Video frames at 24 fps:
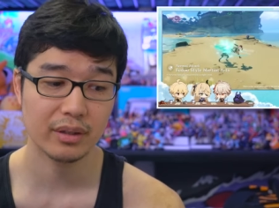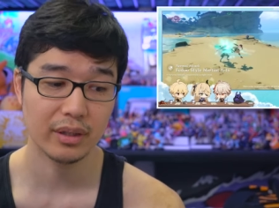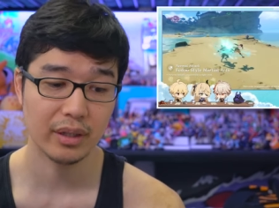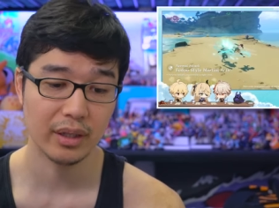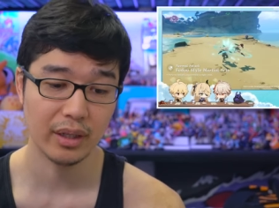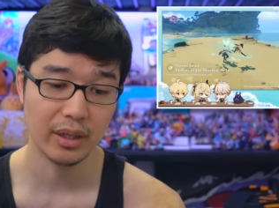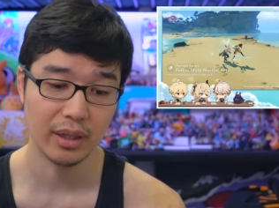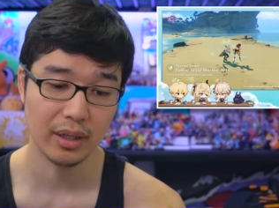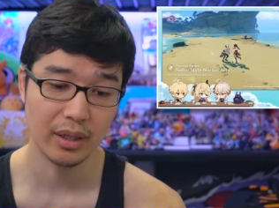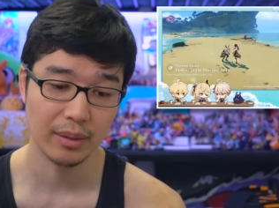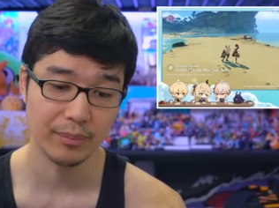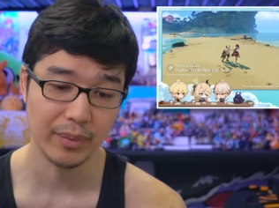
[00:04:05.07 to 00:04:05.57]

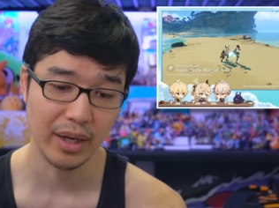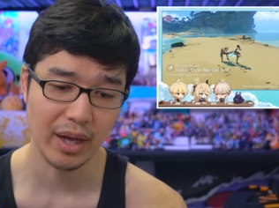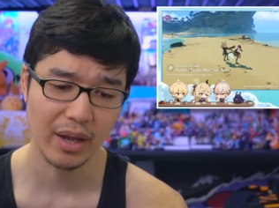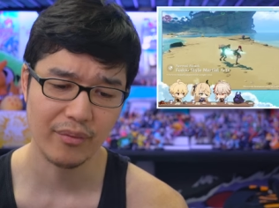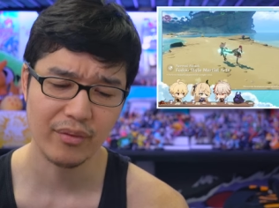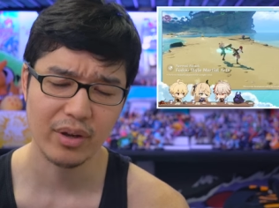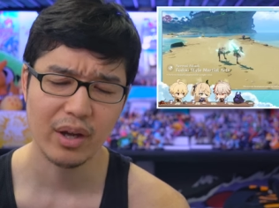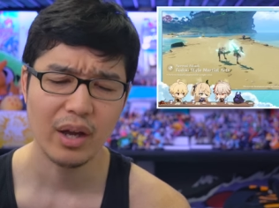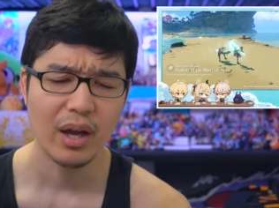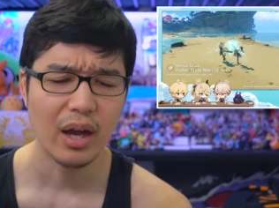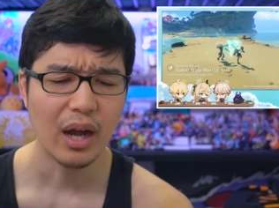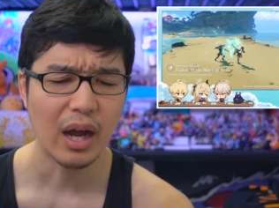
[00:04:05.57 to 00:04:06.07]
Um,
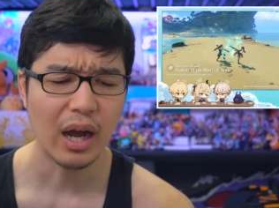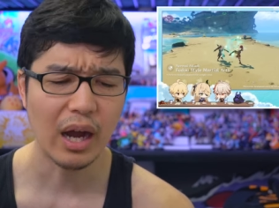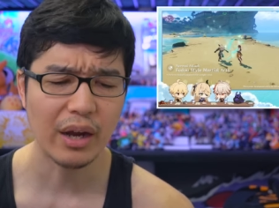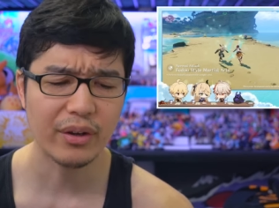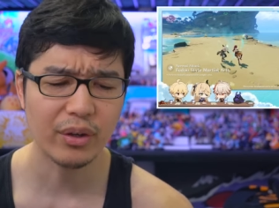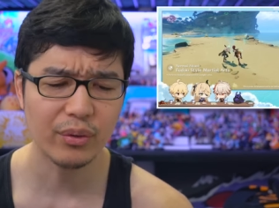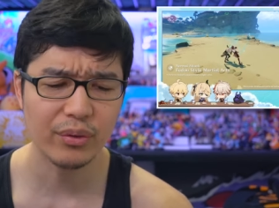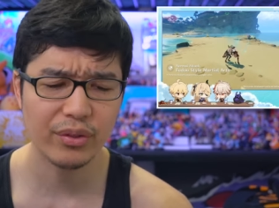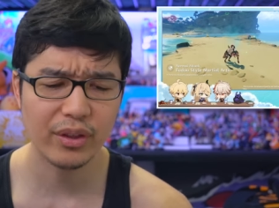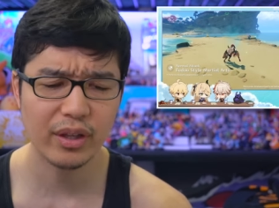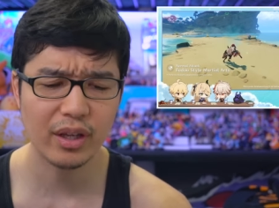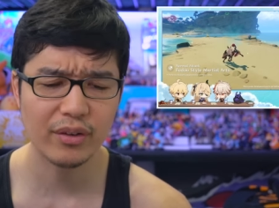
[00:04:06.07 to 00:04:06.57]
I I
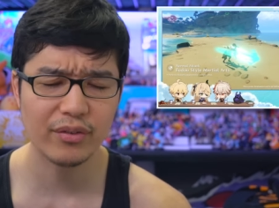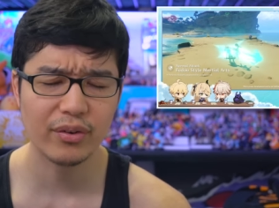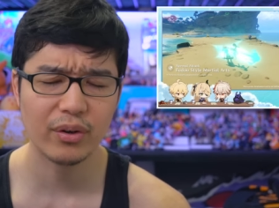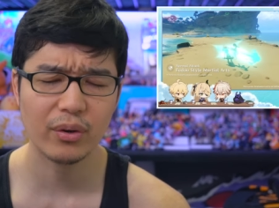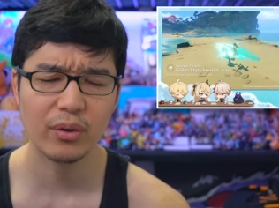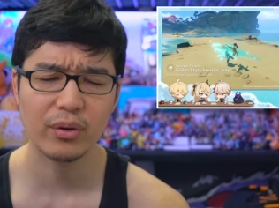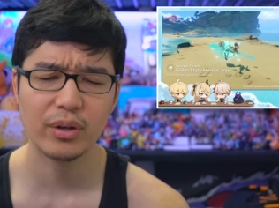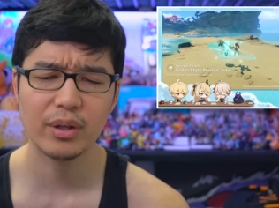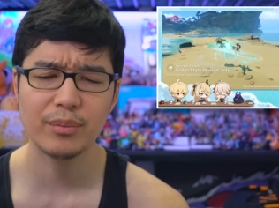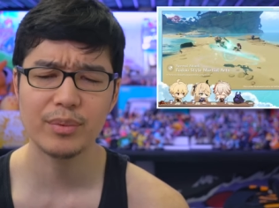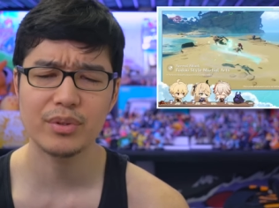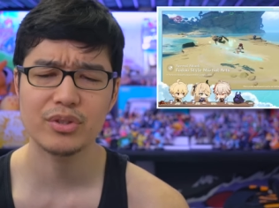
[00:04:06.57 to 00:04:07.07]
don't think I've
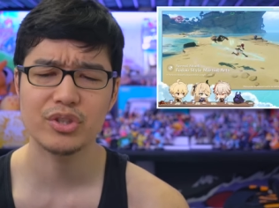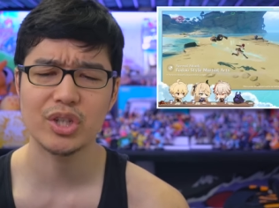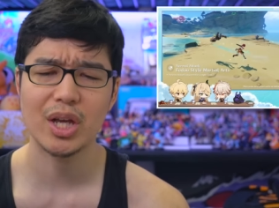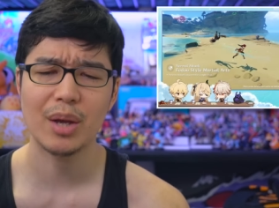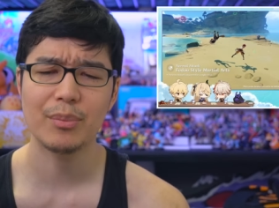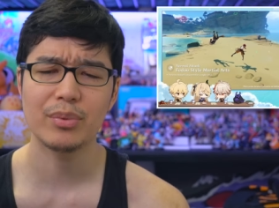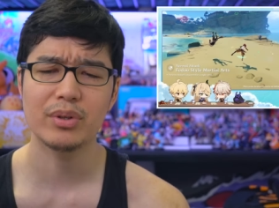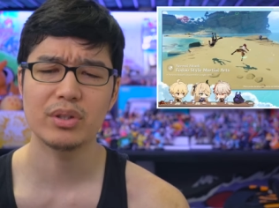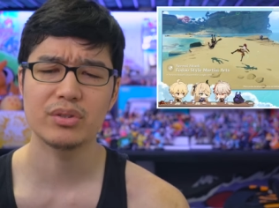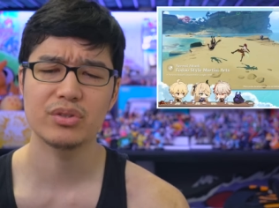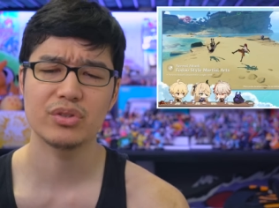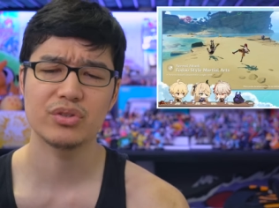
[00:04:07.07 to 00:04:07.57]
heard him in
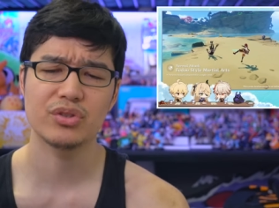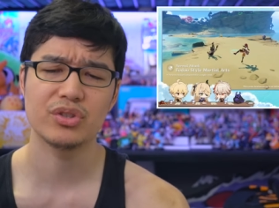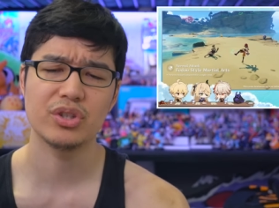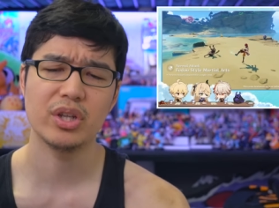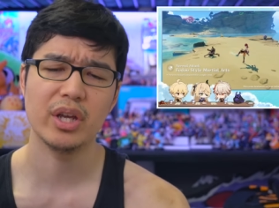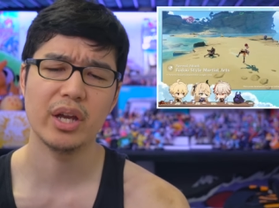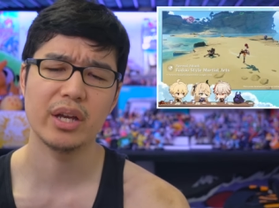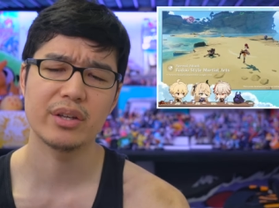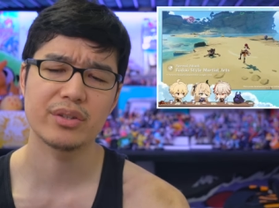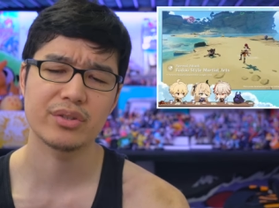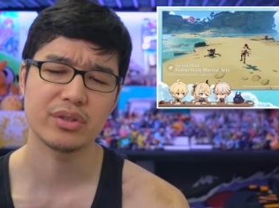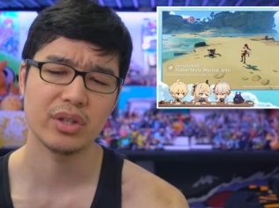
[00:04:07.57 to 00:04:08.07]
Japanese just
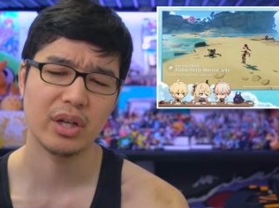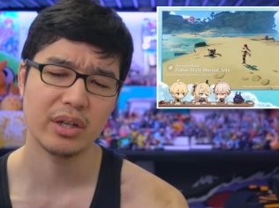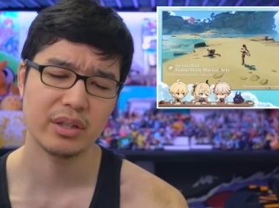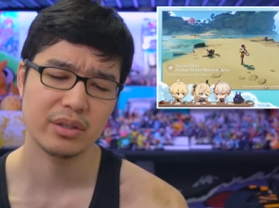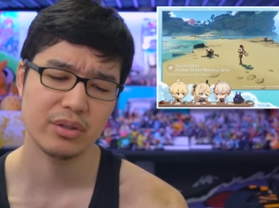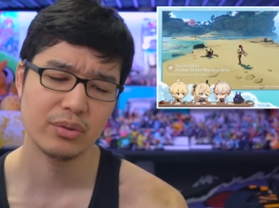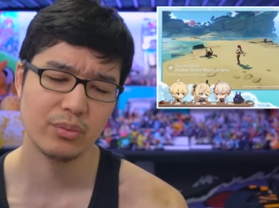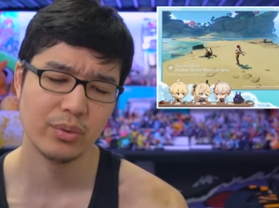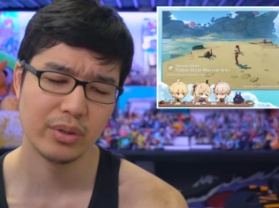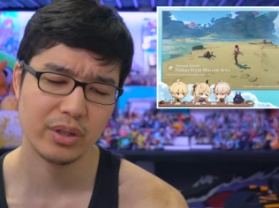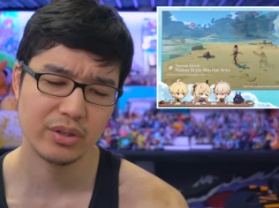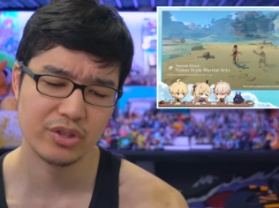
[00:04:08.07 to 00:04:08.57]
yet, so I
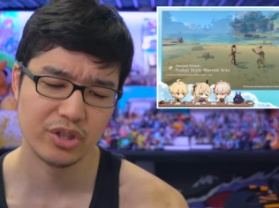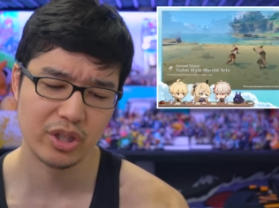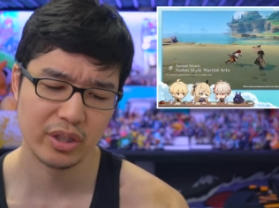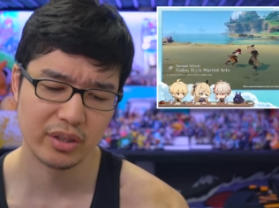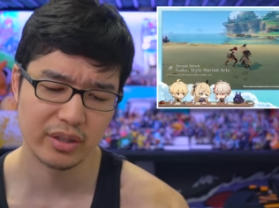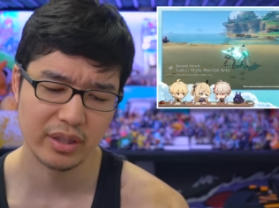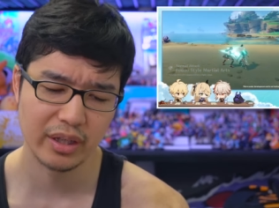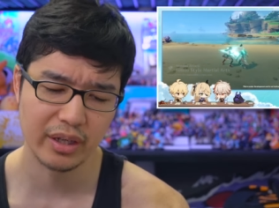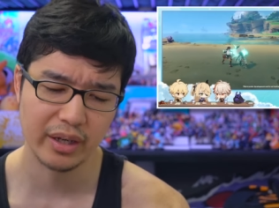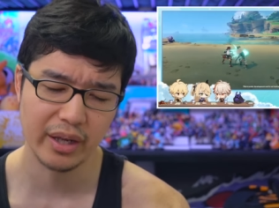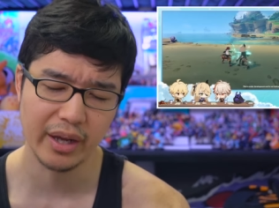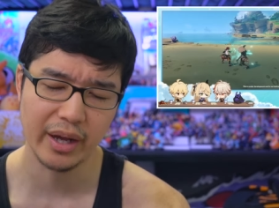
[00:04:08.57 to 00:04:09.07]
do want to
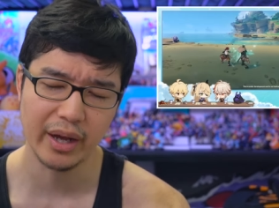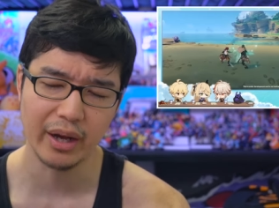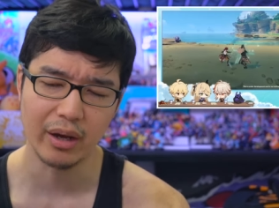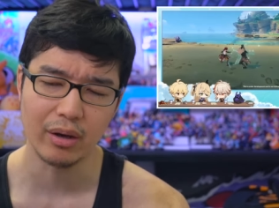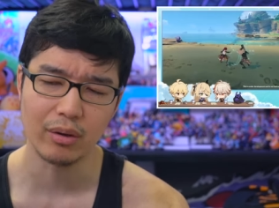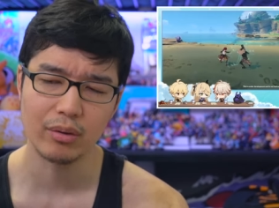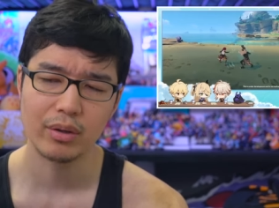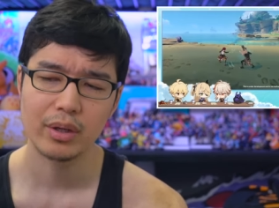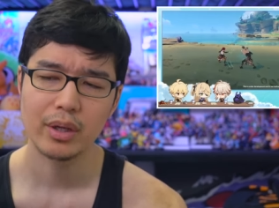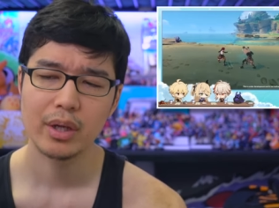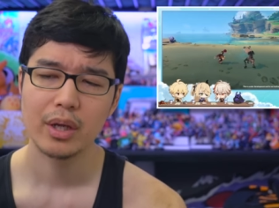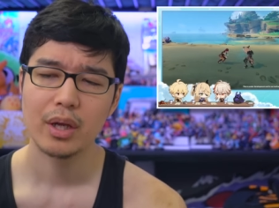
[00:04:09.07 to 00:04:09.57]
check that
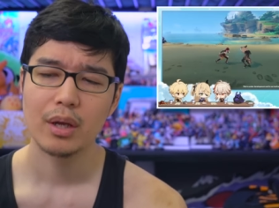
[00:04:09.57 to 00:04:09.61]
out.